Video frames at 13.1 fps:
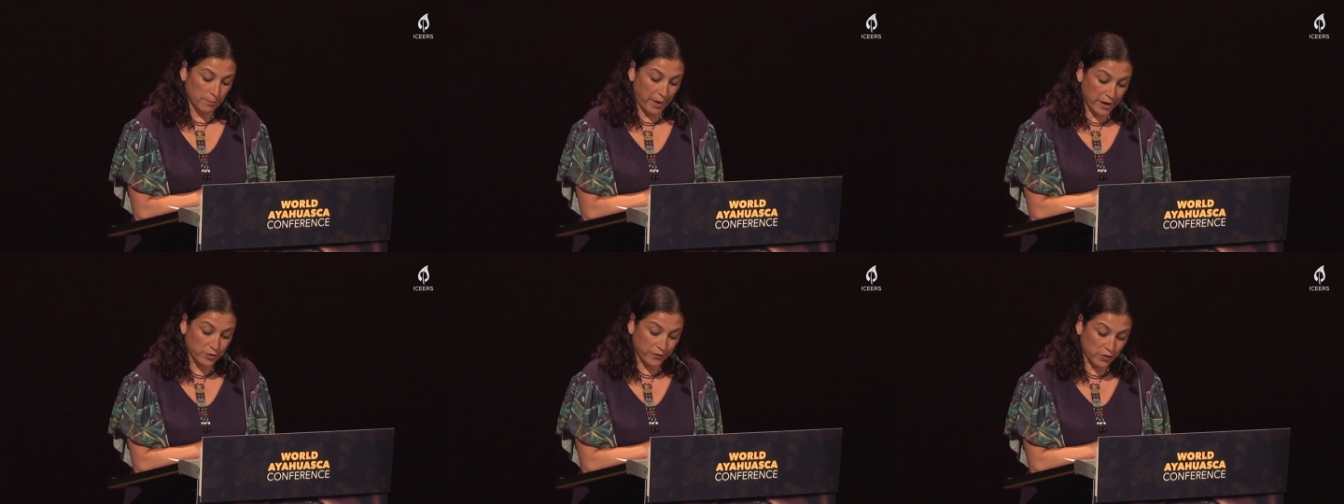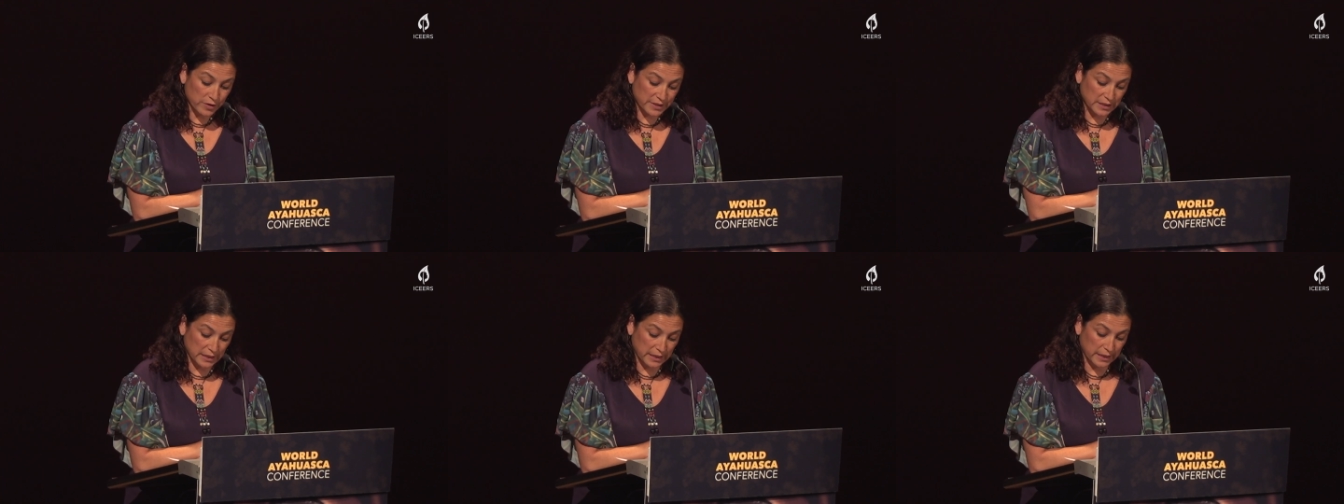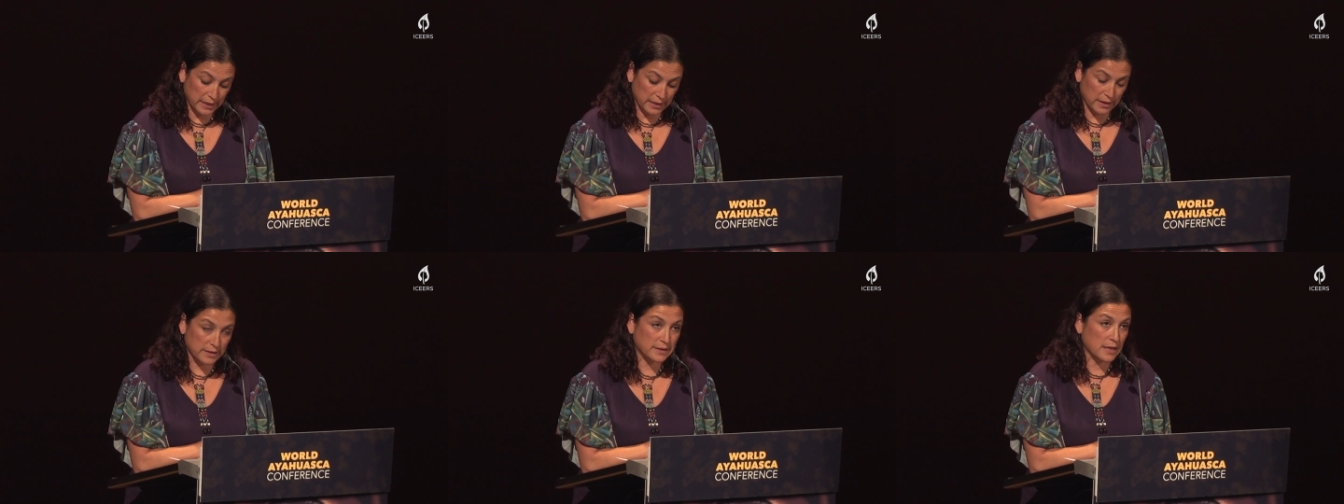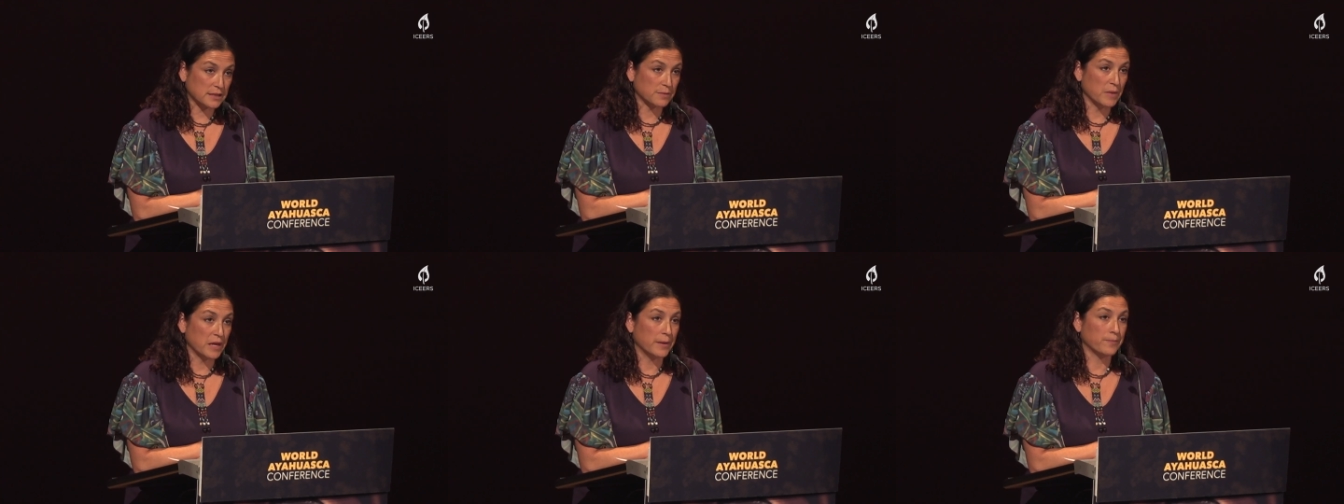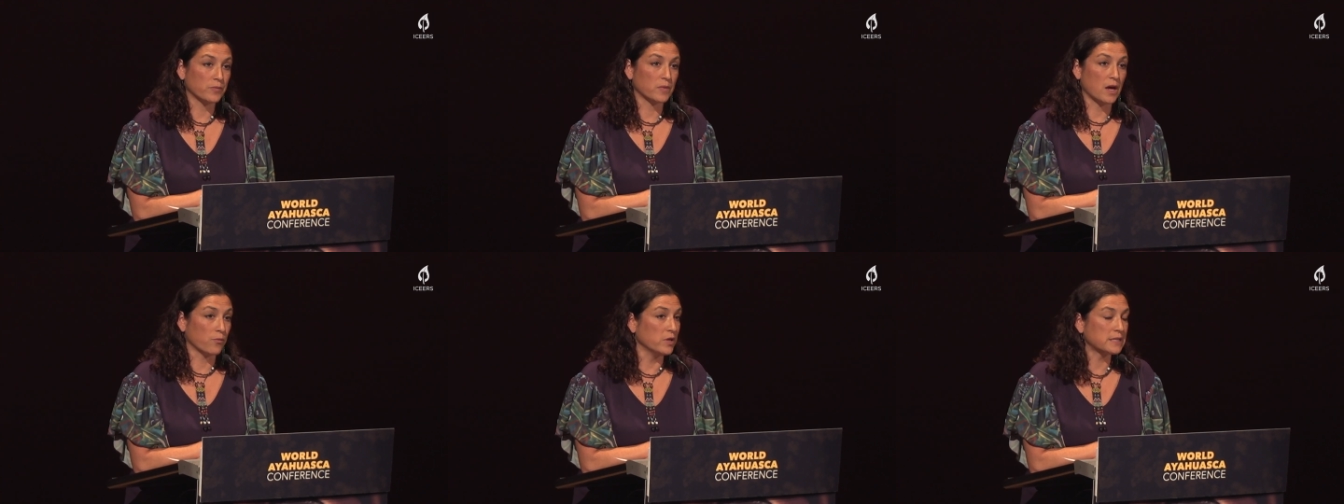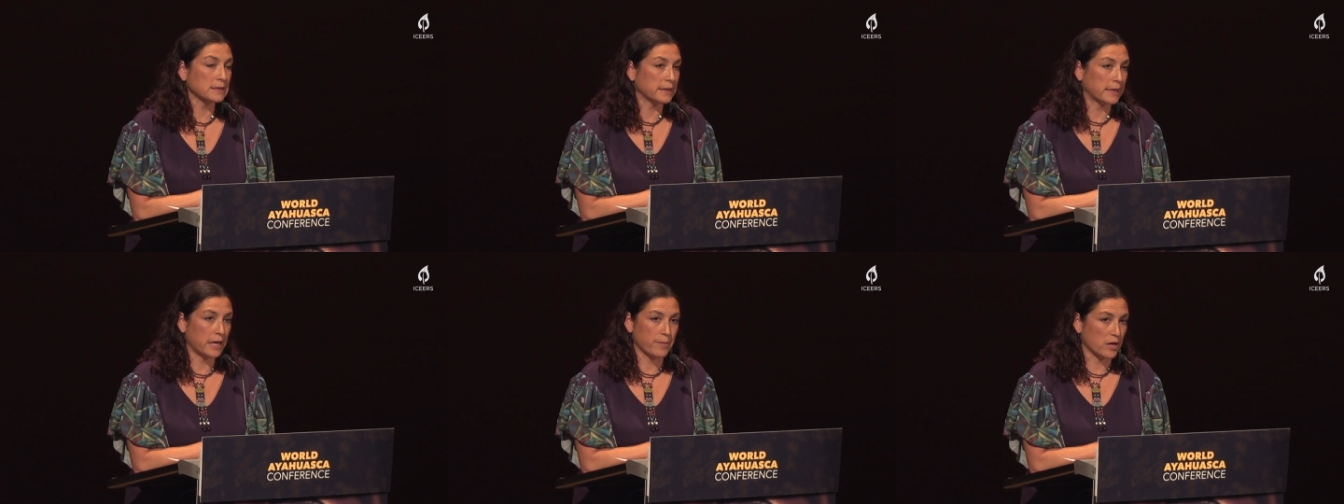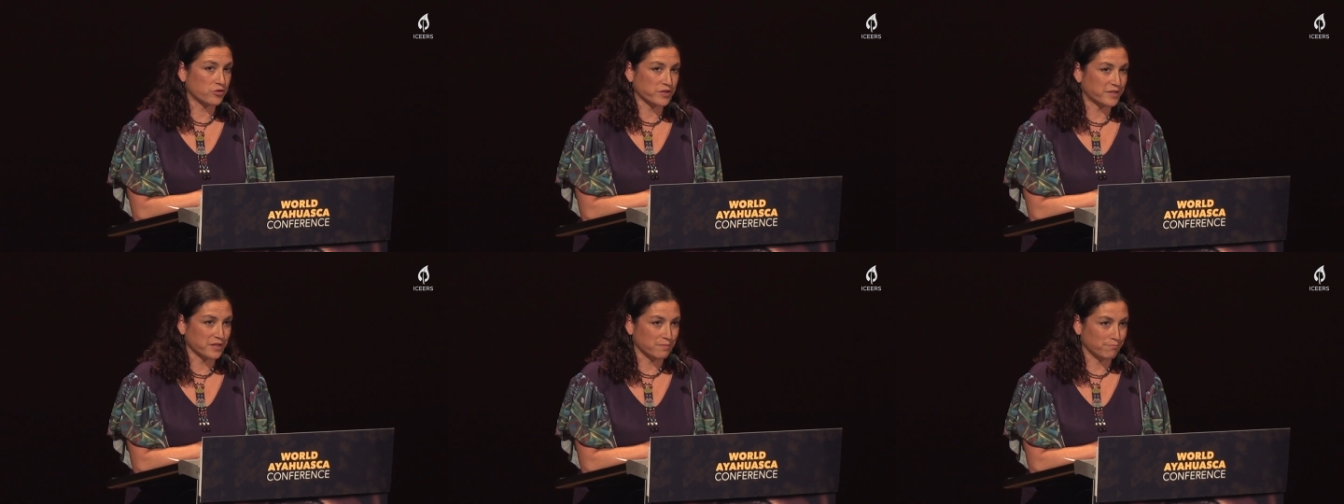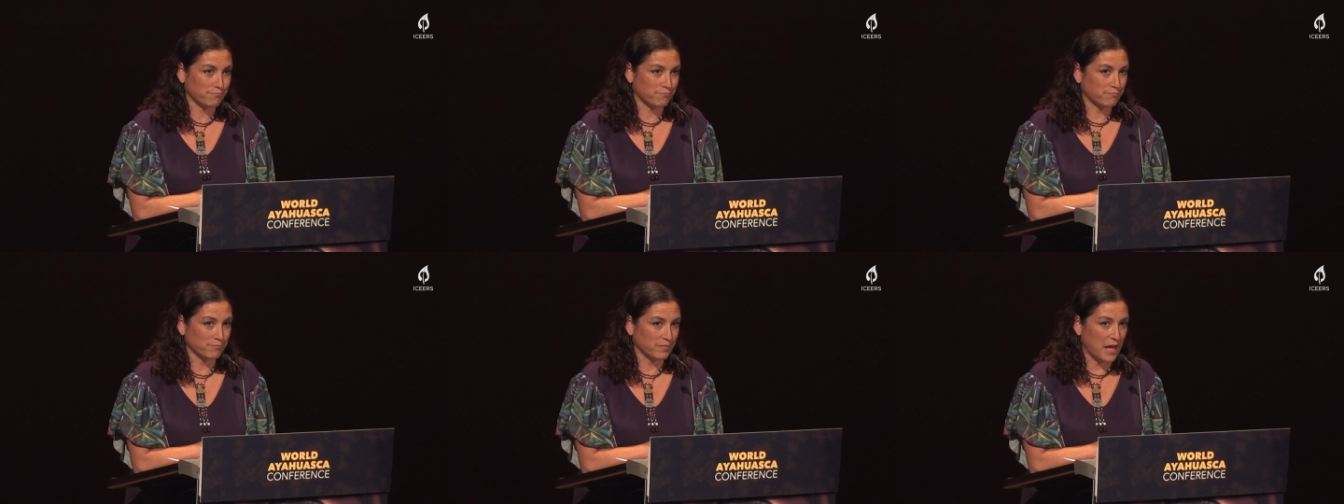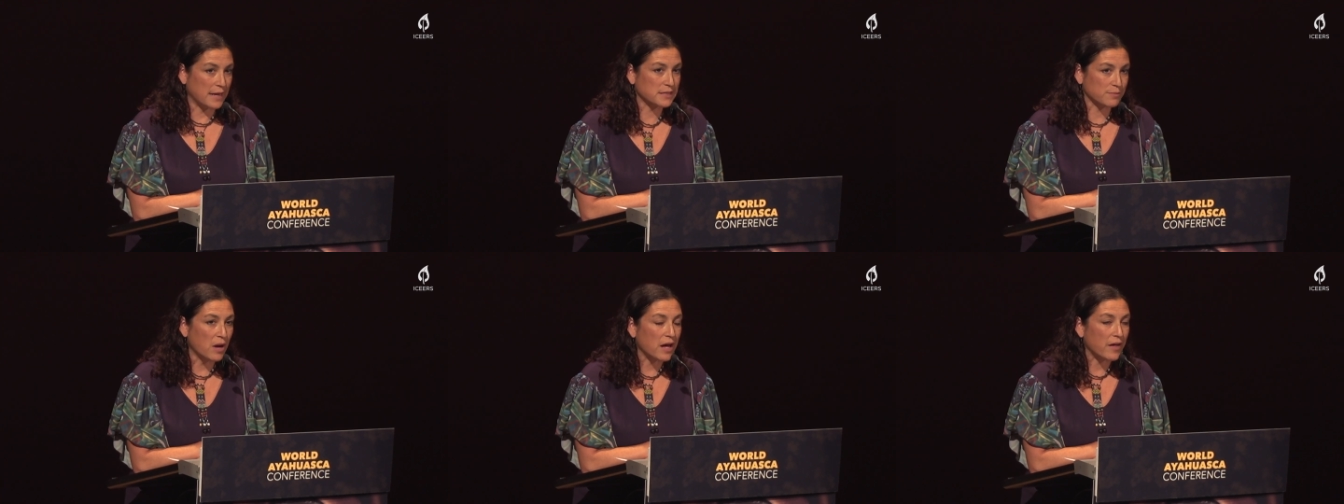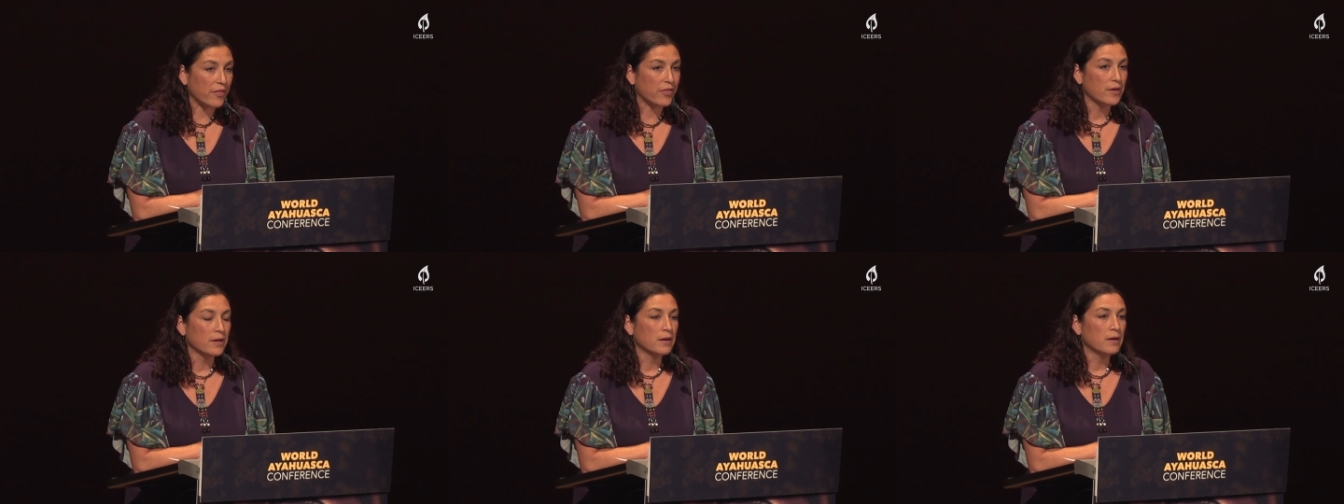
biodiversity assessment that recently came out just in last month.